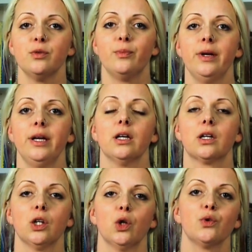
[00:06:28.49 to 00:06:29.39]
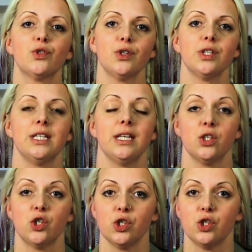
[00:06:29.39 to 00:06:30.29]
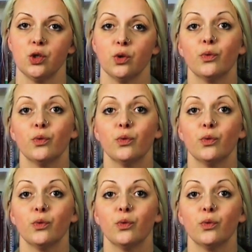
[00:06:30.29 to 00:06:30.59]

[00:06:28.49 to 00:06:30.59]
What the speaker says: pay closer attention to,